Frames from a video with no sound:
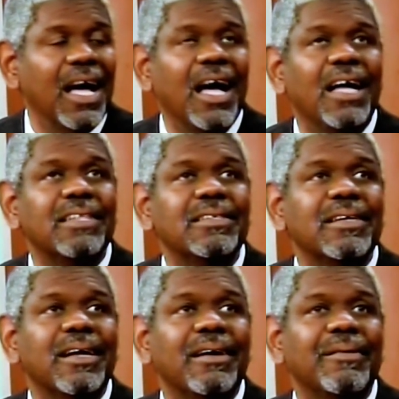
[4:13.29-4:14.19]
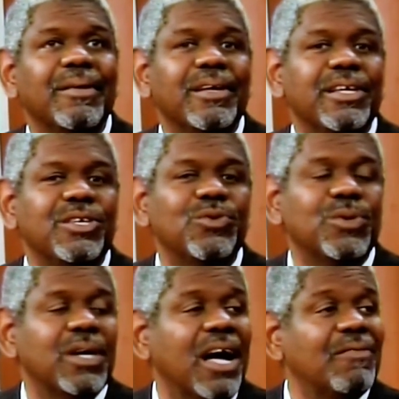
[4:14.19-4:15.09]
And uh,
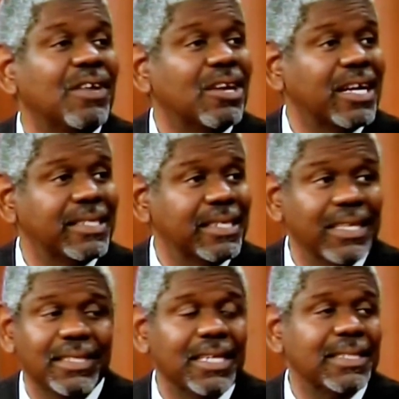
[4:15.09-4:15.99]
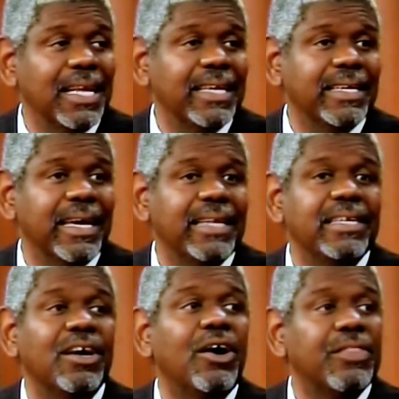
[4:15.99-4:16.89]
you have a look at it. It's just like
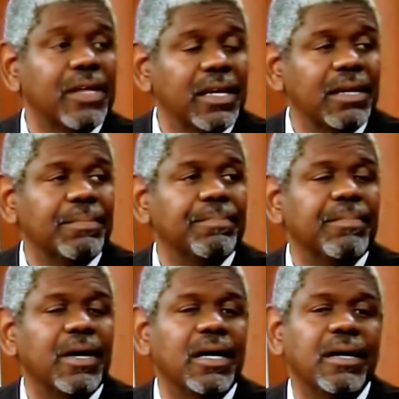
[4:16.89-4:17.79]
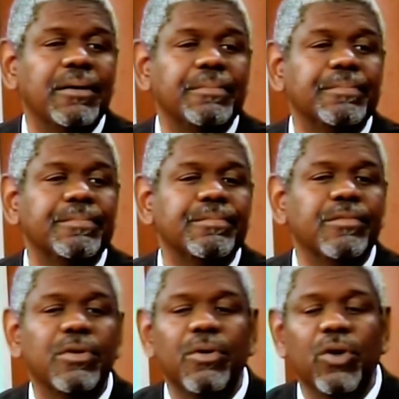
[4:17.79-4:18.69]
any other um,
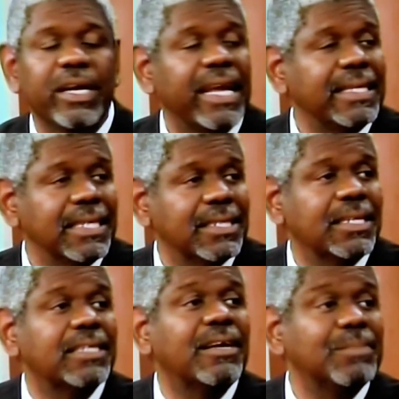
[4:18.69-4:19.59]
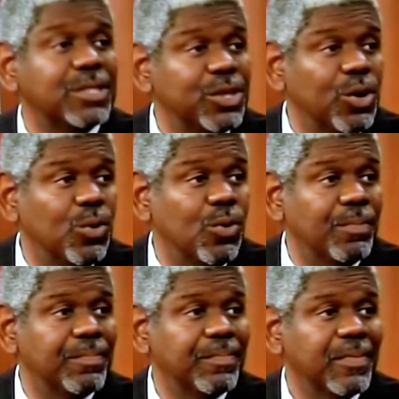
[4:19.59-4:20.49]
organization that comes to your
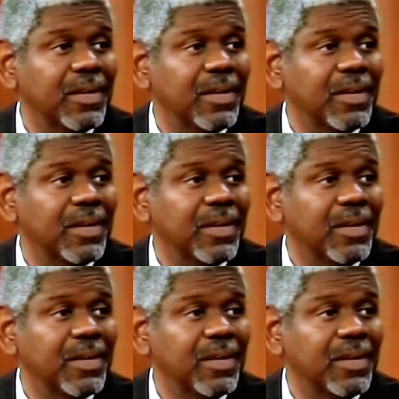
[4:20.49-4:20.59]
home.